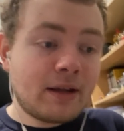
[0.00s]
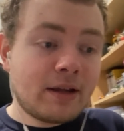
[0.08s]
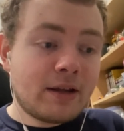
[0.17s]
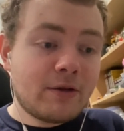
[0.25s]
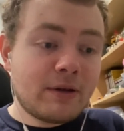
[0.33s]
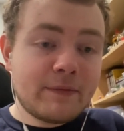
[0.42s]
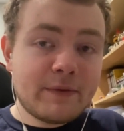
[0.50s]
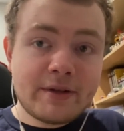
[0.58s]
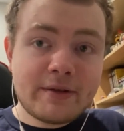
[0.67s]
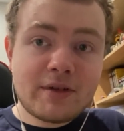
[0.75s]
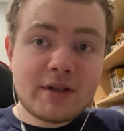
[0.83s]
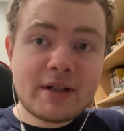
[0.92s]
you'll have
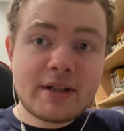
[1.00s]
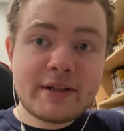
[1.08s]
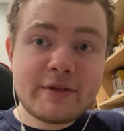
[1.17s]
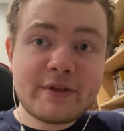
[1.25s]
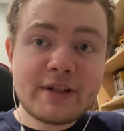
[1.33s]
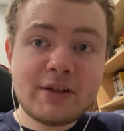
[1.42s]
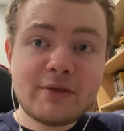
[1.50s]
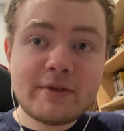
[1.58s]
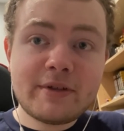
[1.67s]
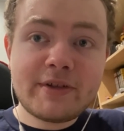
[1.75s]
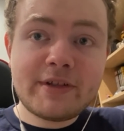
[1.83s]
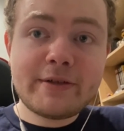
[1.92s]
another chance if I do
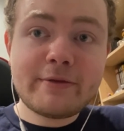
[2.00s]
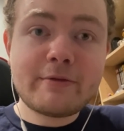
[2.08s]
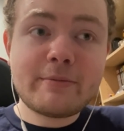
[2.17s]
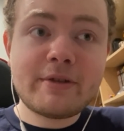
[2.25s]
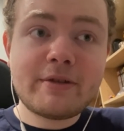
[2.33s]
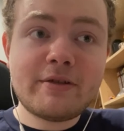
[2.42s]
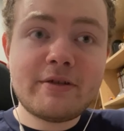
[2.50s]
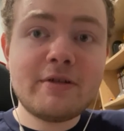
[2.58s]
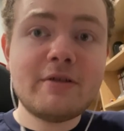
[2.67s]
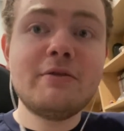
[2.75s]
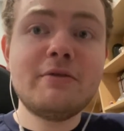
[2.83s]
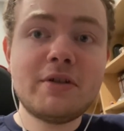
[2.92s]
a sequel. But
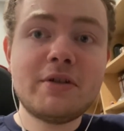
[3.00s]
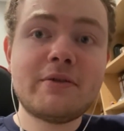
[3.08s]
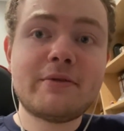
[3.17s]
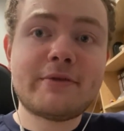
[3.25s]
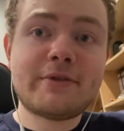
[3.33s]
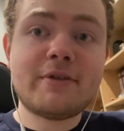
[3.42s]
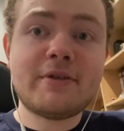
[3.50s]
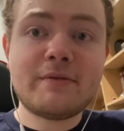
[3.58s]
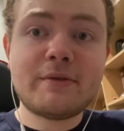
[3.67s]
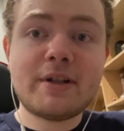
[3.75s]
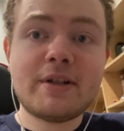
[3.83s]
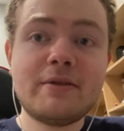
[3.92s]
who knows?
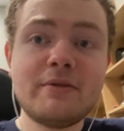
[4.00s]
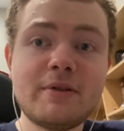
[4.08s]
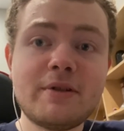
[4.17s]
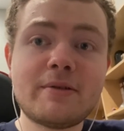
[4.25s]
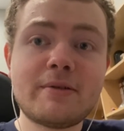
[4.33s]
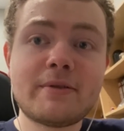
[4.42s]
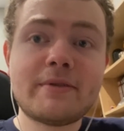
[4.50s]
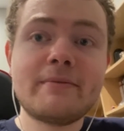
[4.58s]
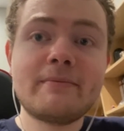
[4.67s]
Right? Who knows?